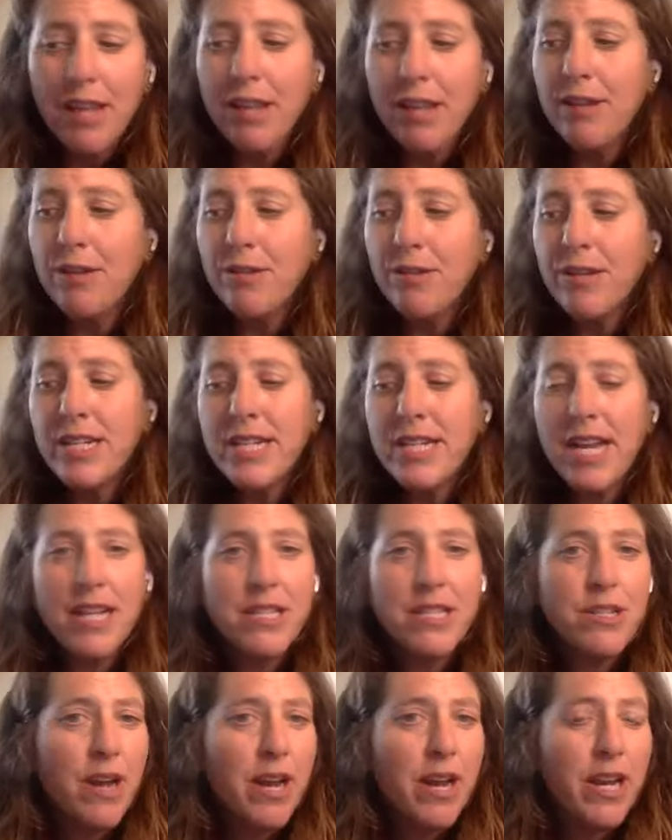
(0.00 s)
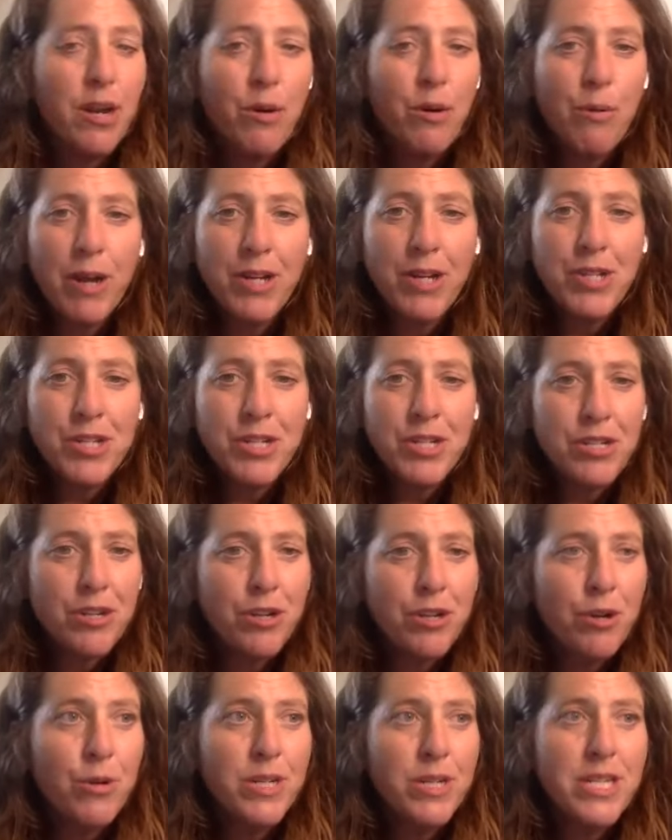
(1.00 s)
You don't need to answer any questions
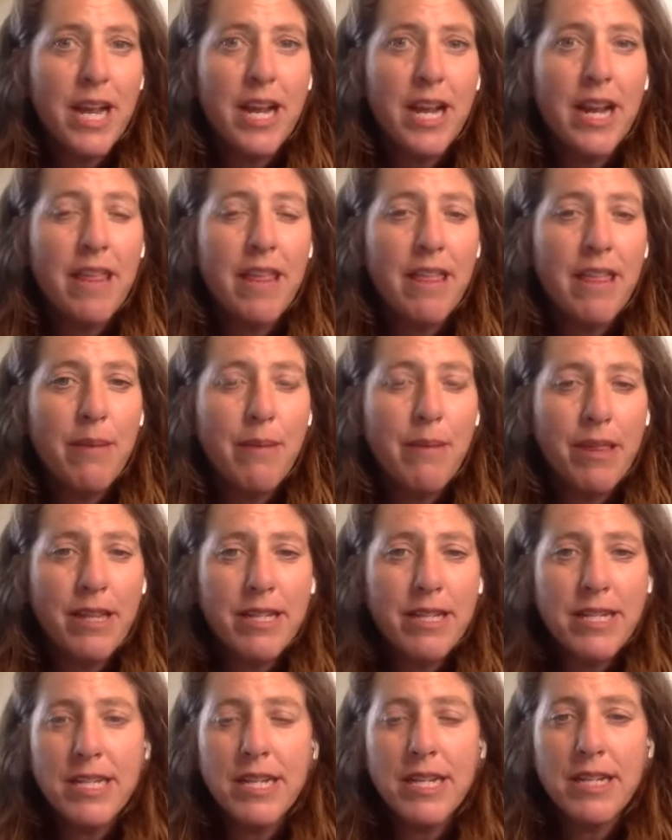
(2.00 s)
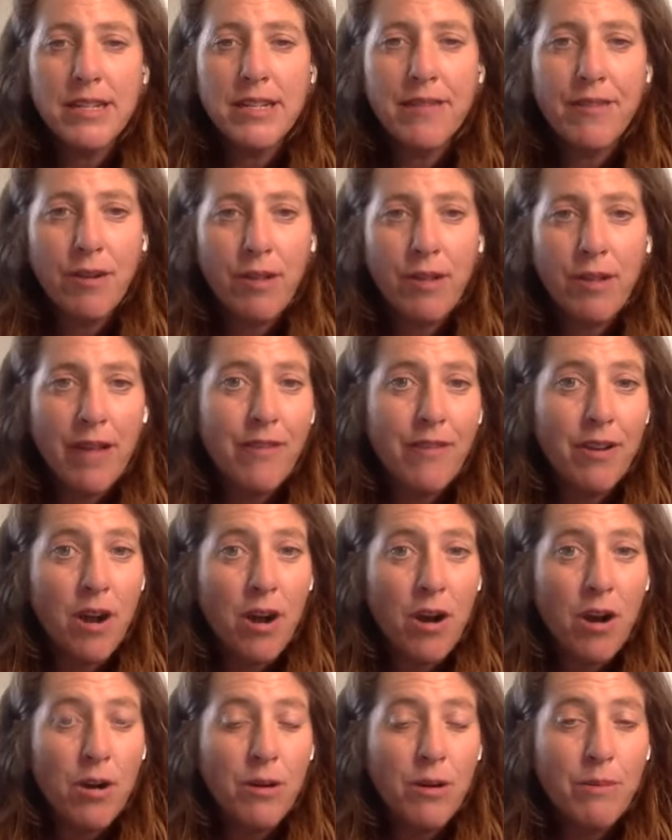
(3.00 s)
or go into anything about the details of your life at
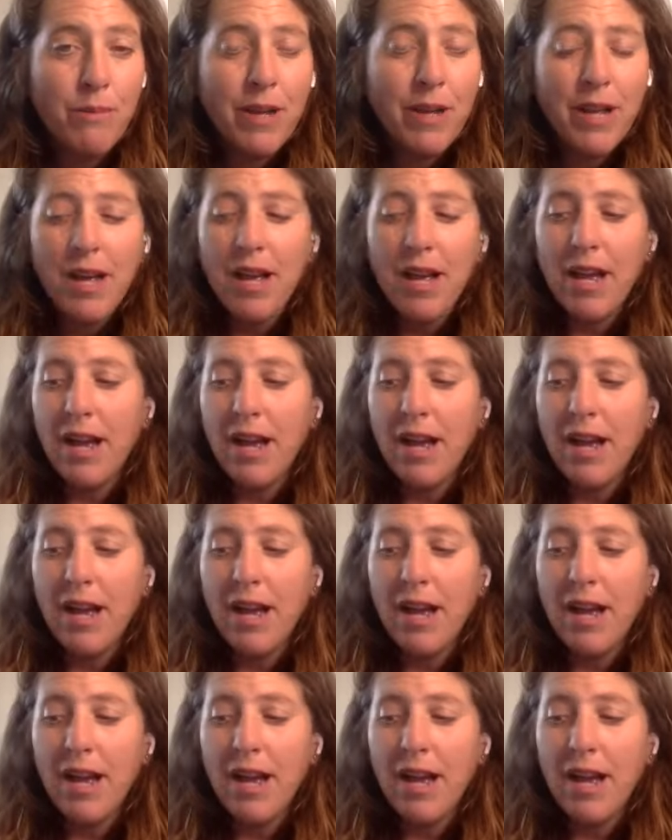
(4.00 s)
home.